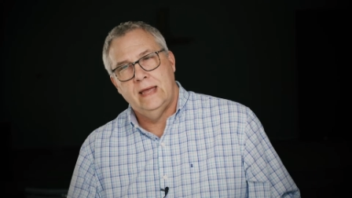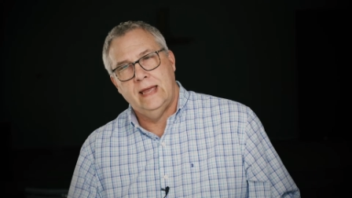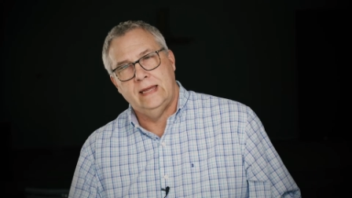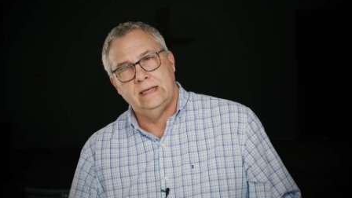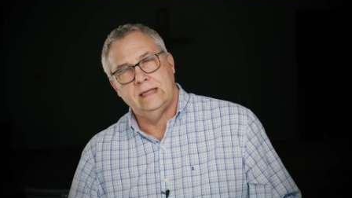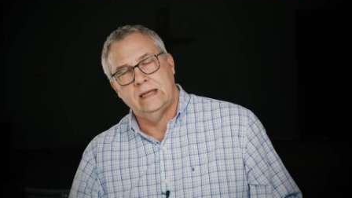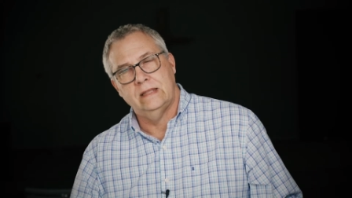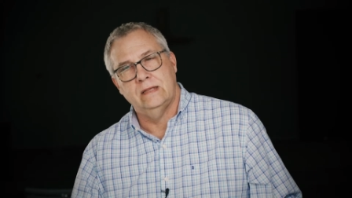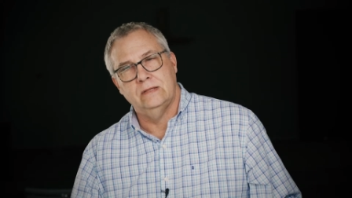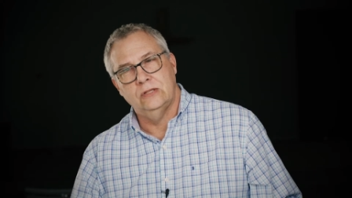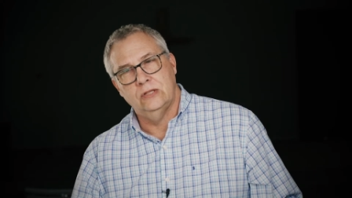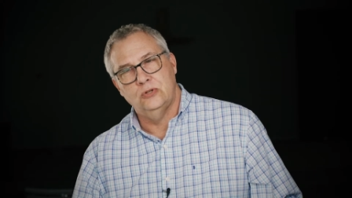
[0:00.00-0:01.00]
and uh,
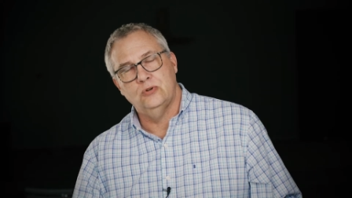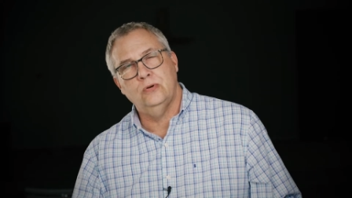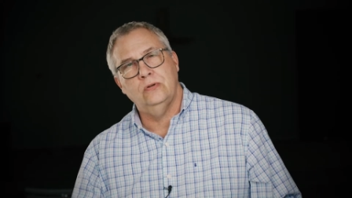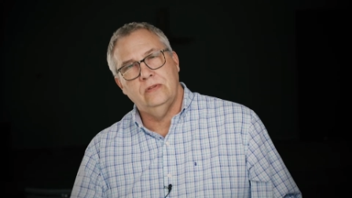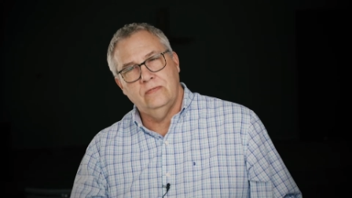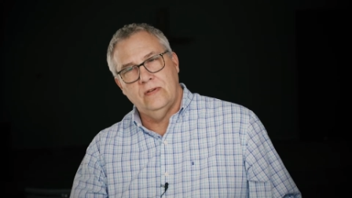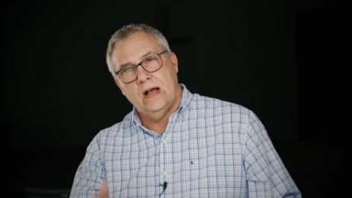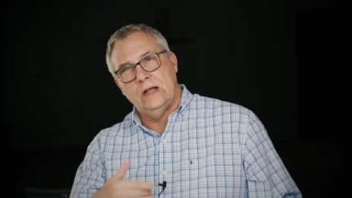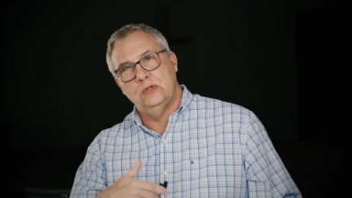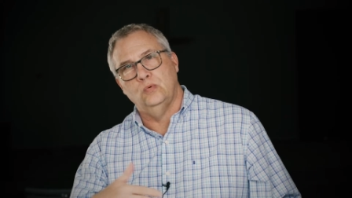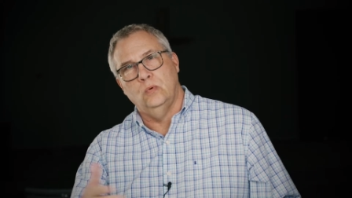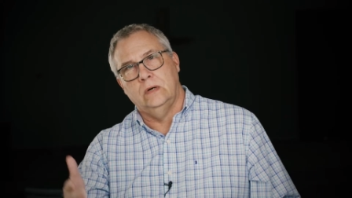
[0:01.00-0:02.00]
the, the truth of
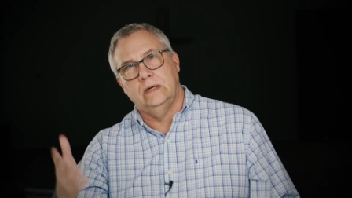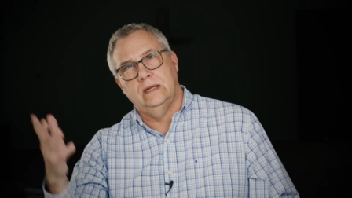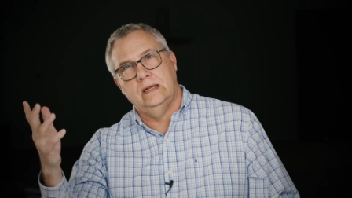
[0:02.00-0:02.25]
God's Word.